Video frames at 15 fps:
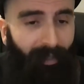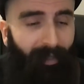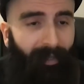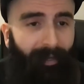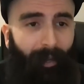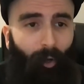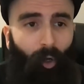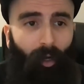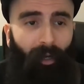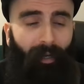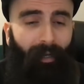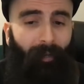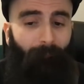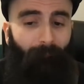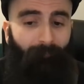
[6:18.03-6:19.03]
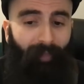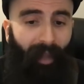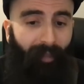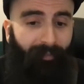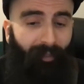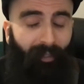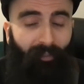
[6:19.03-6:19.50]
Now,
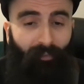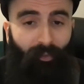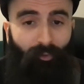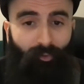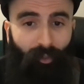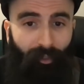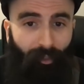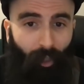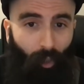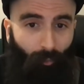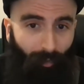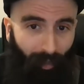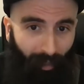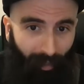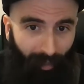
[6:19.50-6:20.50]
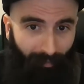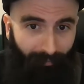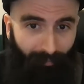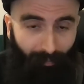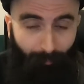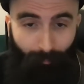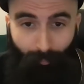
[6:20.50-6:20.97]
that is usually known
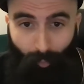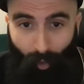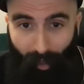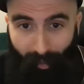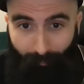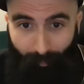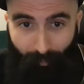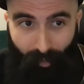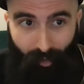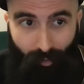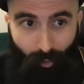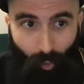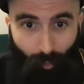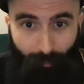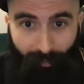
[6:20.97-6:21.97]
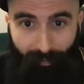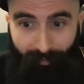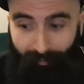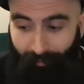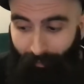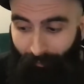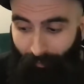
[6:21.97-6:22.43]
as the primary
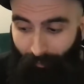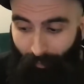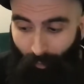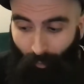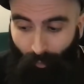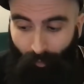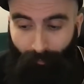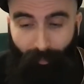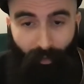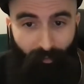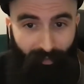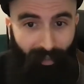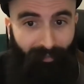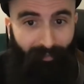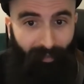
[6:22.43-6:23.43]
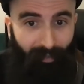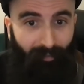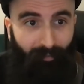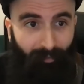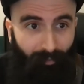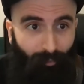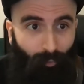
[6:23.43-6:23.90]
dominant 7th chord, because that
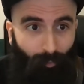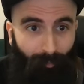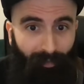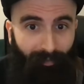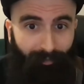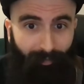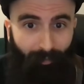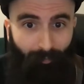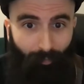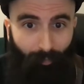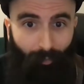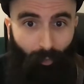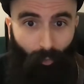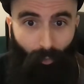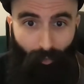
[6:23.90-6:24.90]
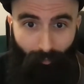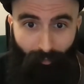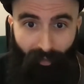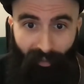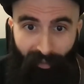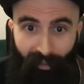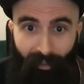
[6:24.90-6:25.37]
is the dominant 7th chord of
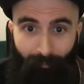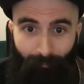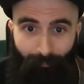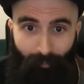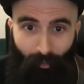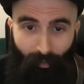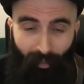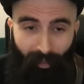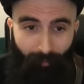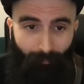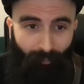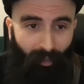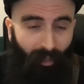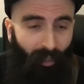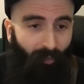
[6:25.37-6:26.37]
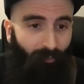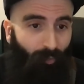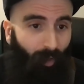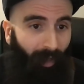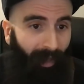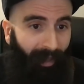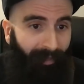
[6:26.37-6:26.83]
the key, okay?
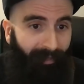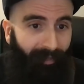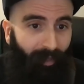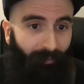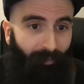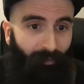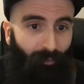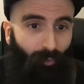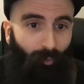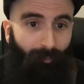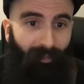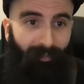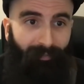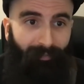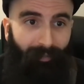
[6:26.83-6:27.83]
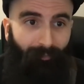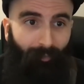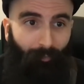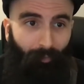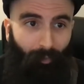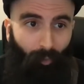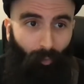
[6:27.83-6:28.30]
So any other dominant
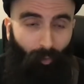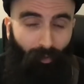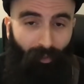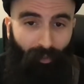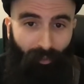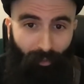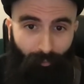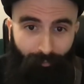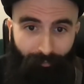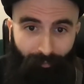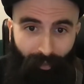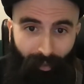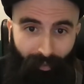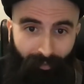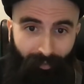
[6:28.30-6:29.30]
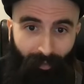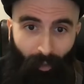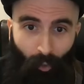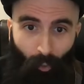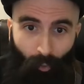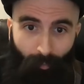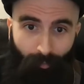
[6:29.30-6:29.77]
7th chord that you find in a
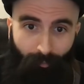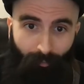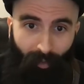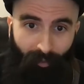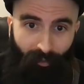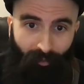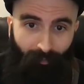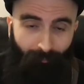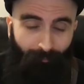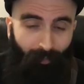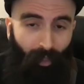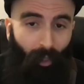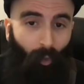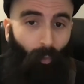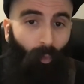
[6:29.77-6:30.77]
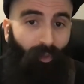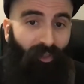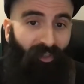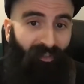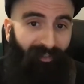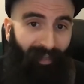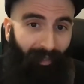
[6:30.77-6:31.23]
chord progression,
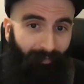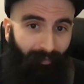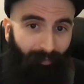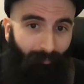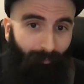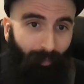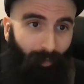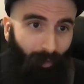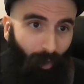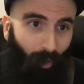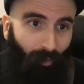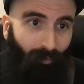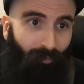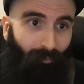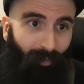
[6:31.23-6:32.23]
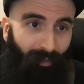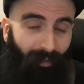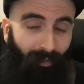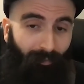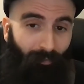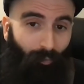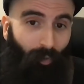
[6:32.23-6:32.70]
which doesn't belong to the
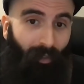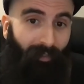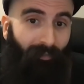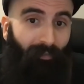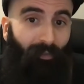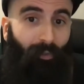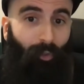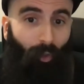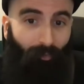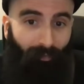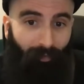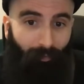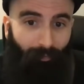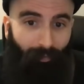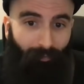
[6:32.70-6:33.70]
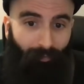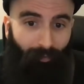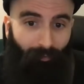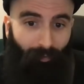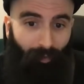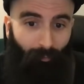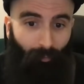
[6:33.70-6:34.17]
key, so it's not the 5th
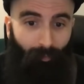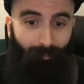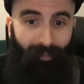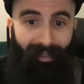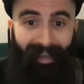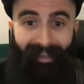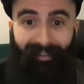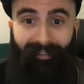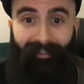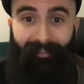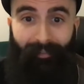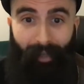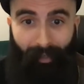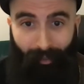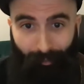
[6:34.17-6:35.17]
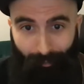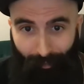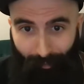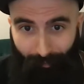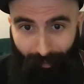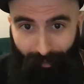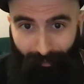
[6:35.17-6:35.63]
degree, will be a
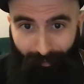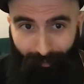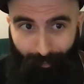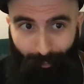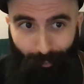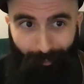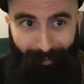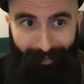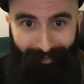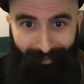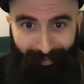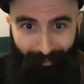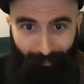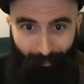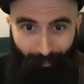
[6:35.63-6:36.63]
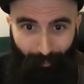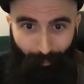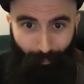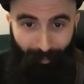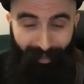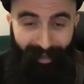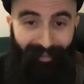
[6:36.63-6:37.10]
secondary dominant 7th
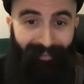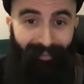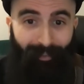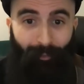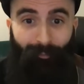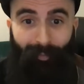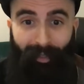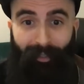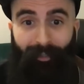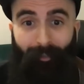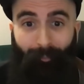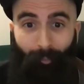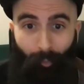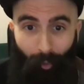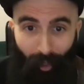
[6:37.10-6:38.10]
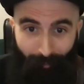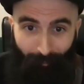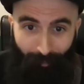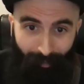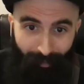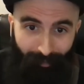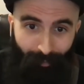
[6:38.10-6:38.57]
chord. Instead of being the
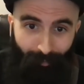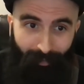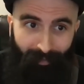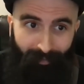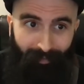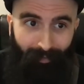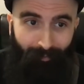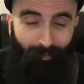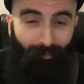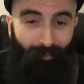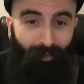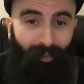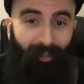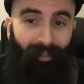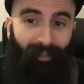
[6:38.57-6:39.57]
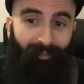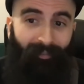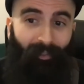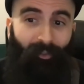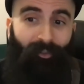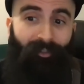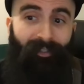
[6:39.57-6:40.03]
primary dominant 7th, it's
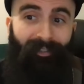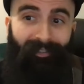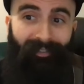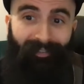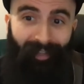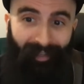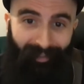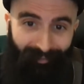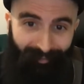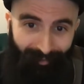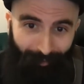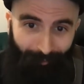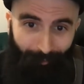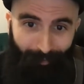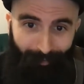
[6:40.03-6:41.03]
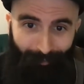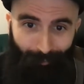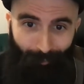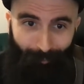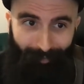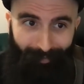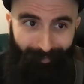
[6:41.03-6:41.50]
actually the secondary
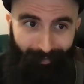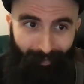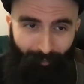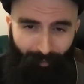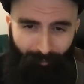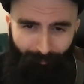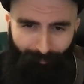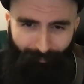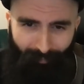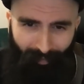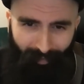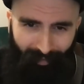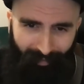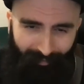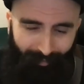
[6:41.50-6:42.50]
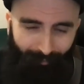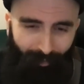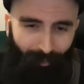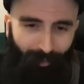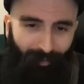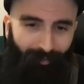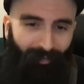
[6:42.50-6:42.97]
dominant 7th. Let's have a
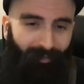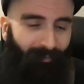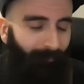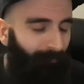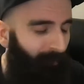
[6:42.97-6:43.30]
look at this.